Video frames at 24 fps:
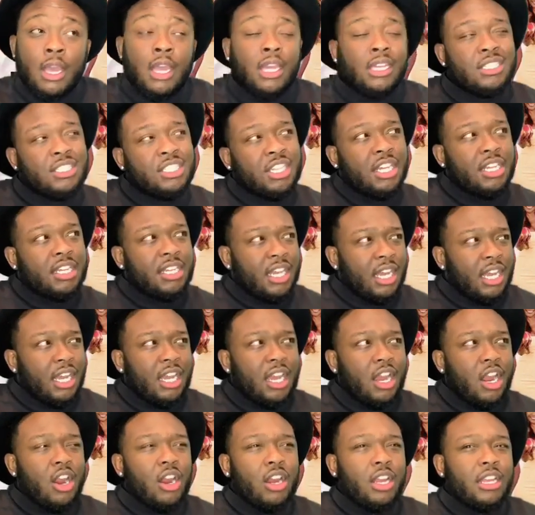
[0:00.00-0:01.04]
She
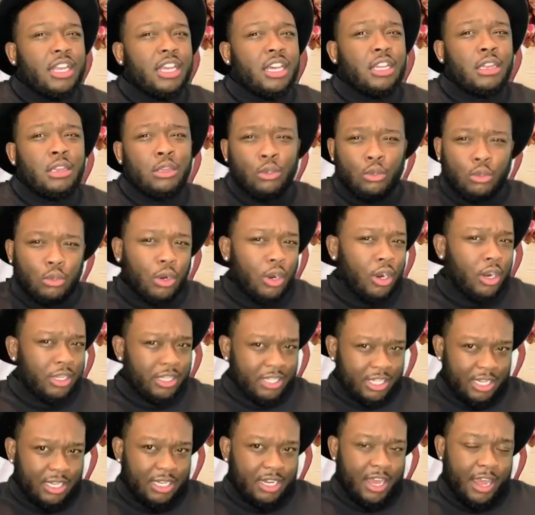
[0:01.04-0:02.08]
did allude
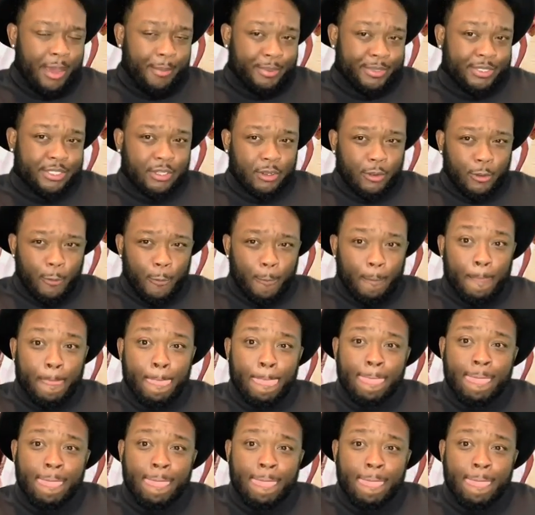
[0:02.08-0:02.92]
early in the episode